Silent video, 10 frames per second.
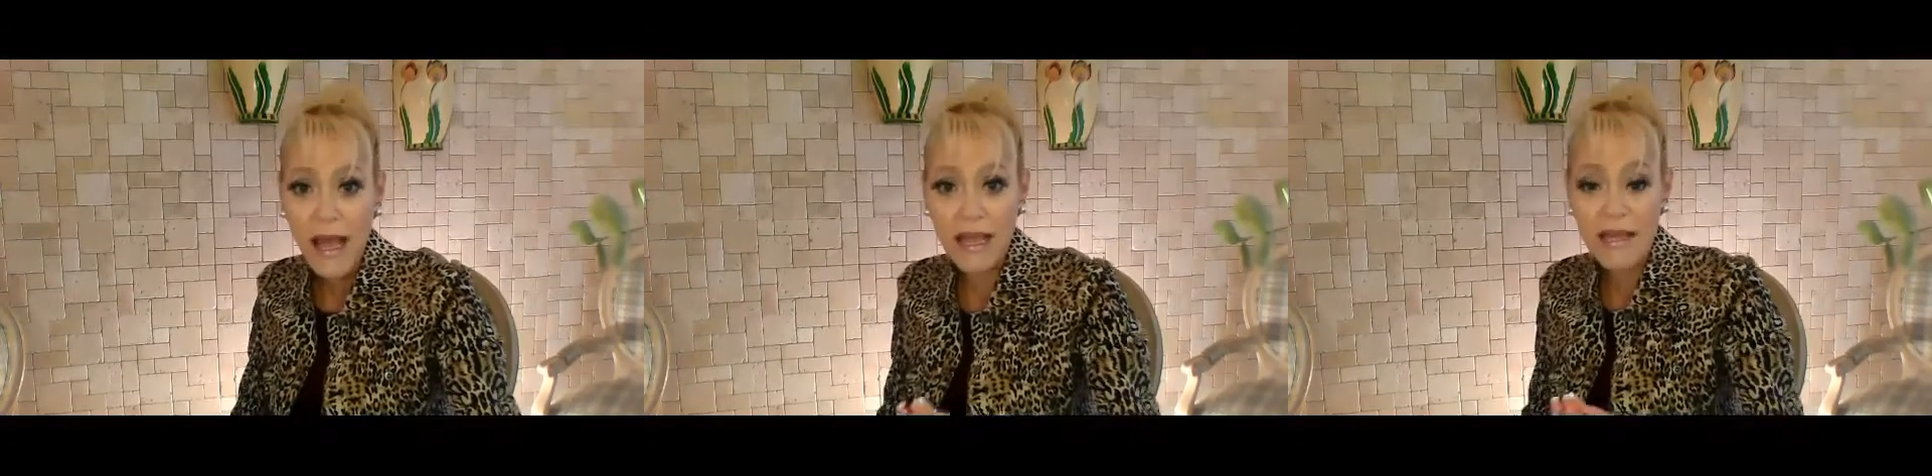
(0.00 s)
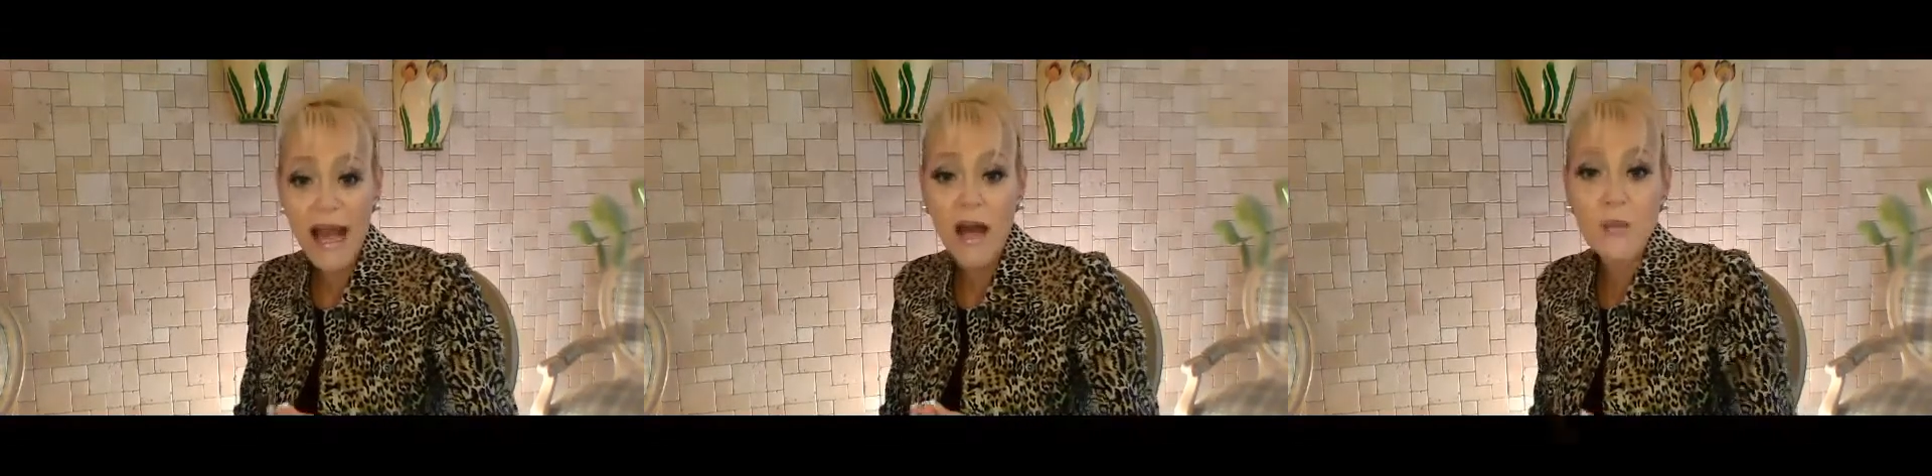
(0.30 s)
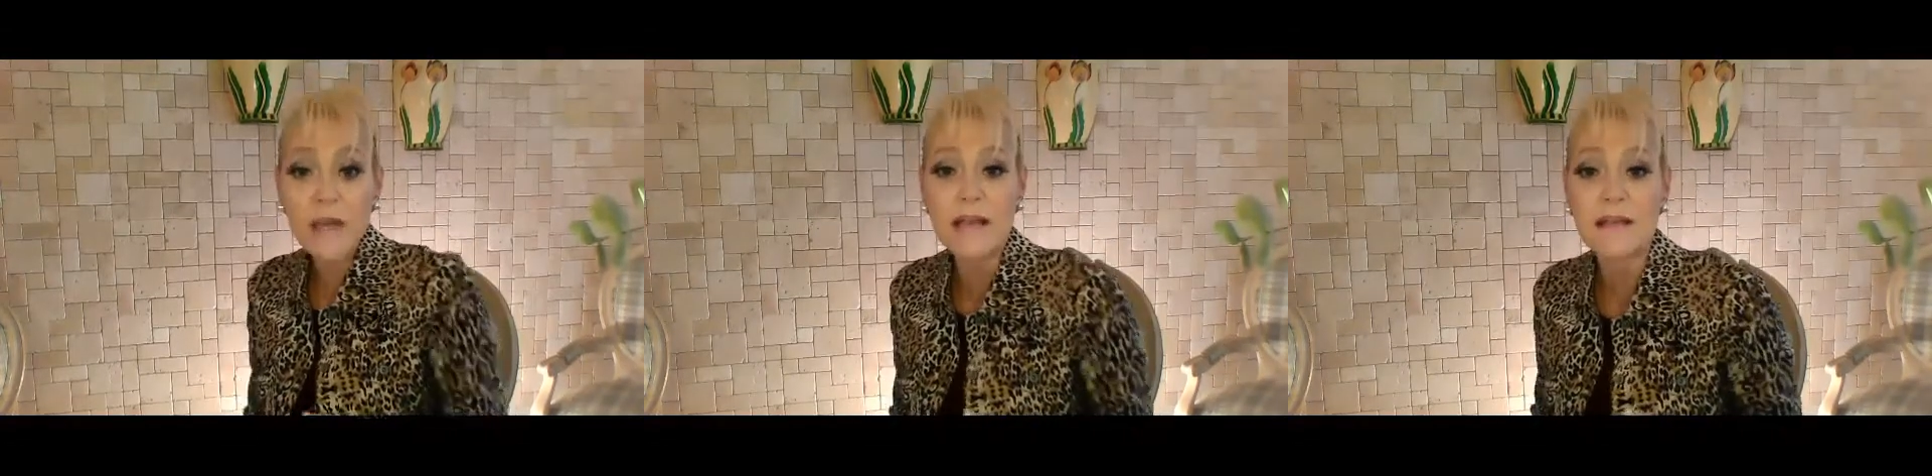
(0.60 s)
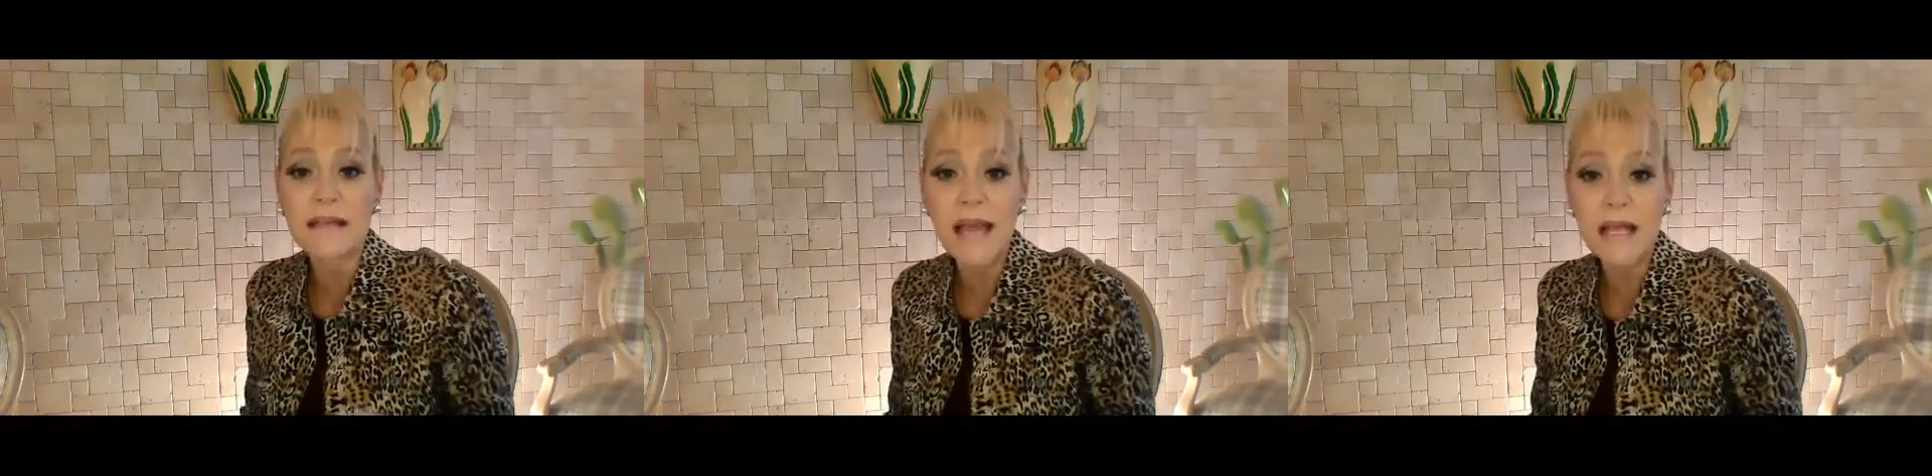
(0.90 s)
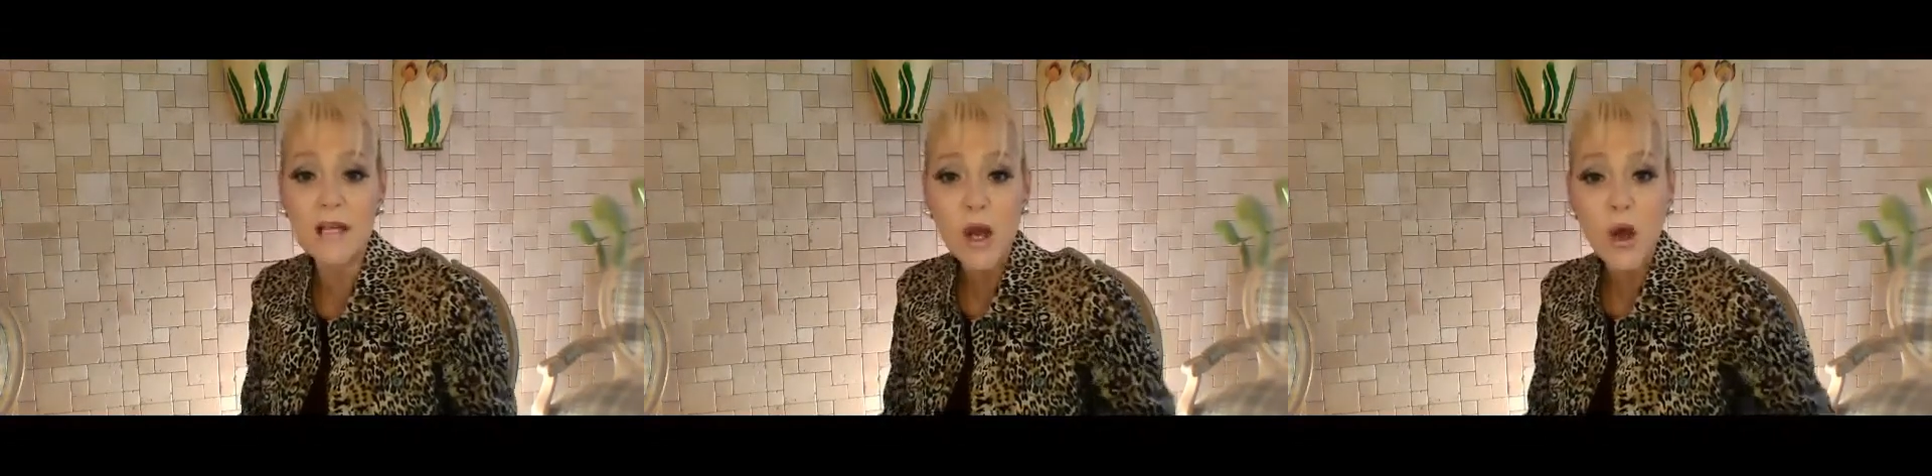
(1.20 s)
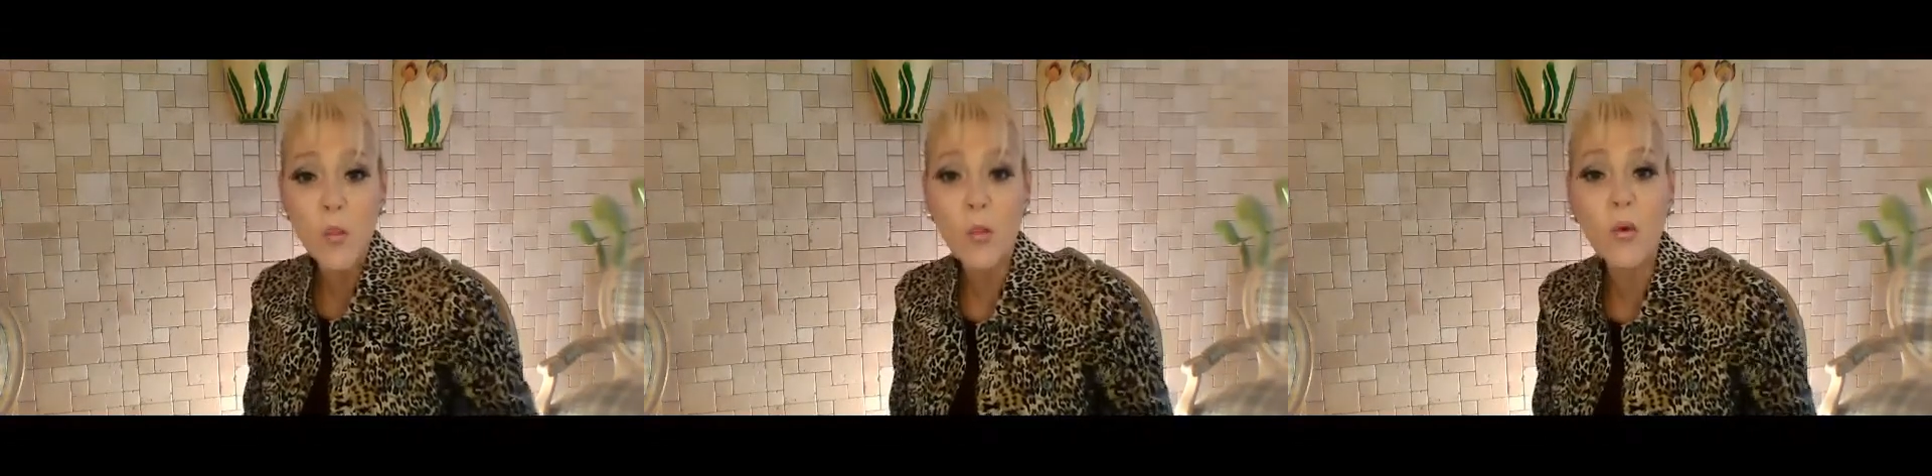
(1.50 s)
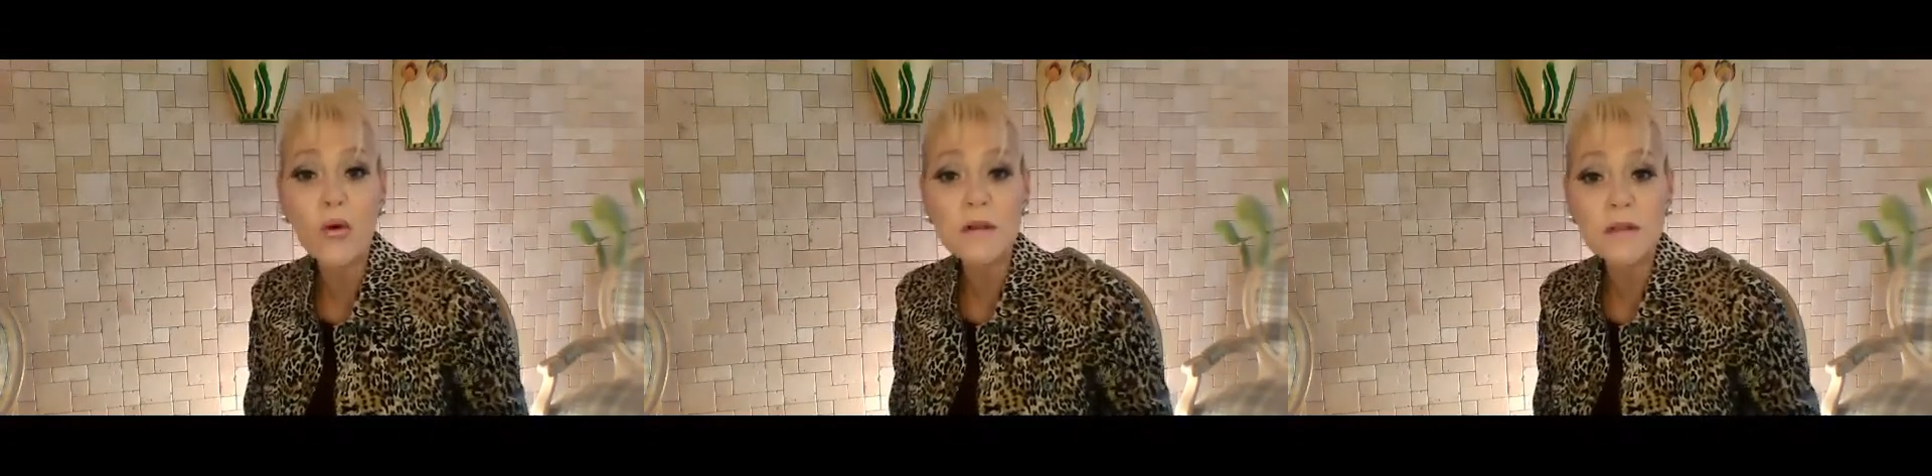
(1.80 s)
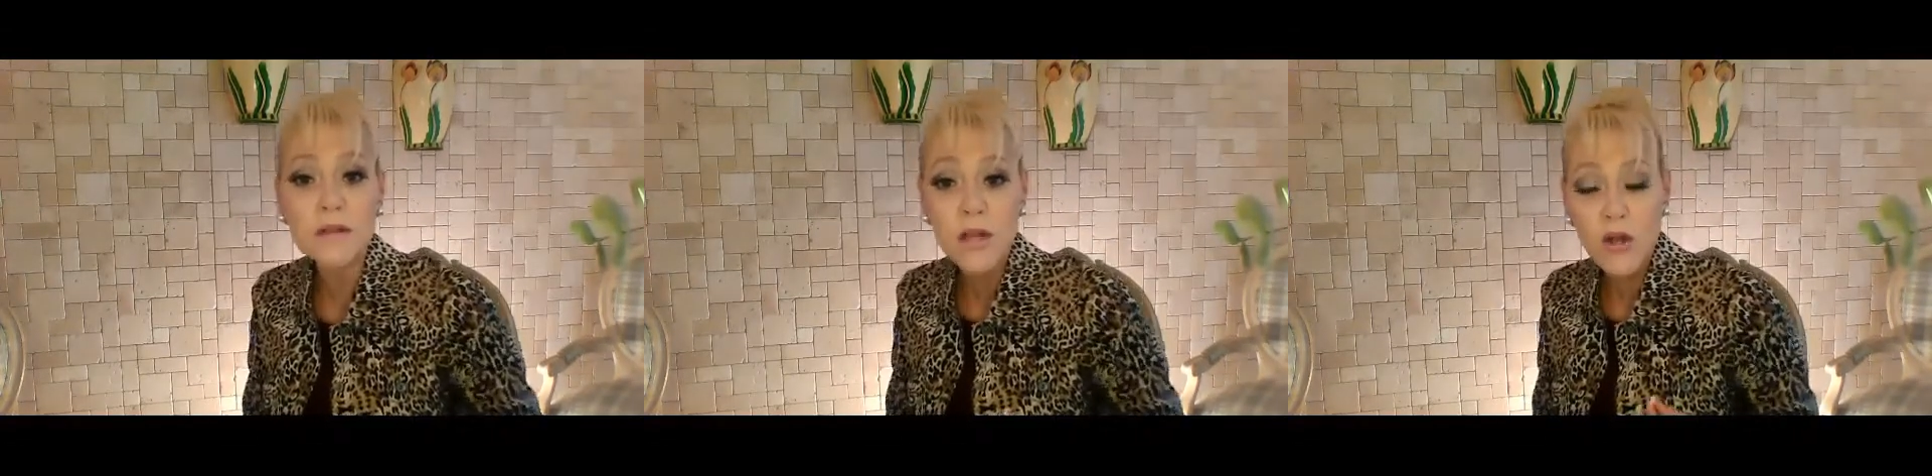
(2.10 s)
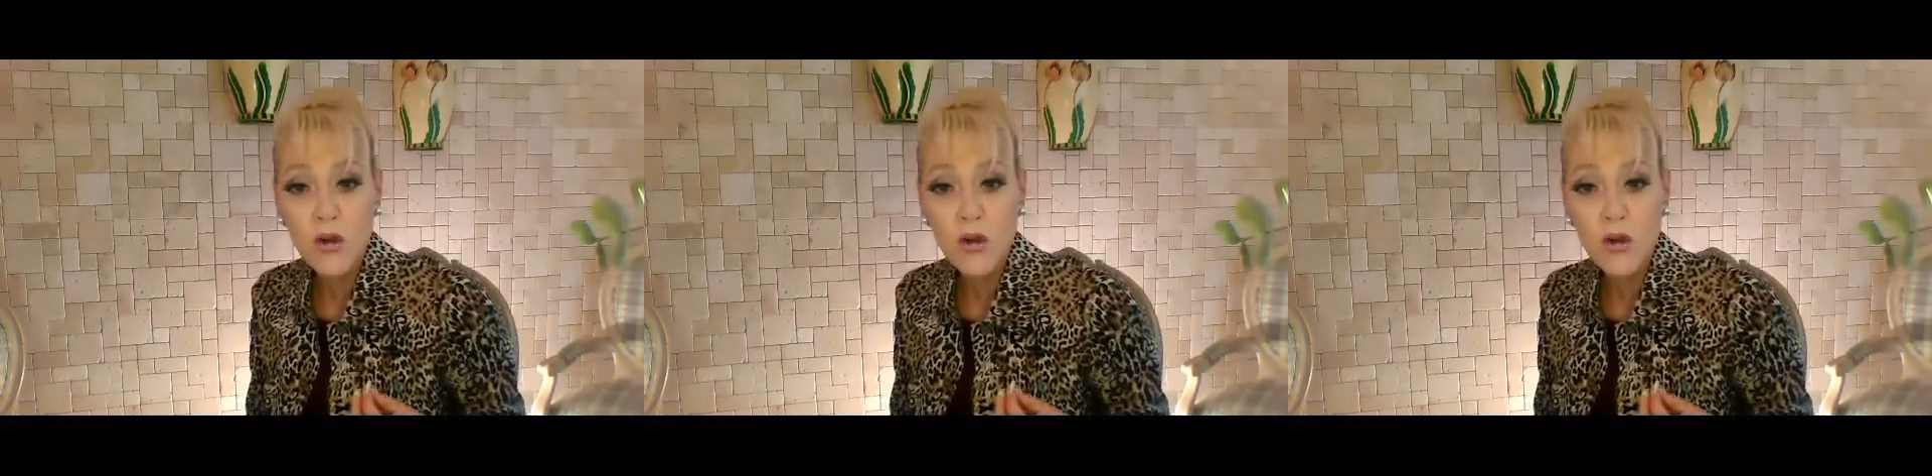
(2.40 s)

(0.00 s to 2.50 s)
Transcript: and how we can gain moral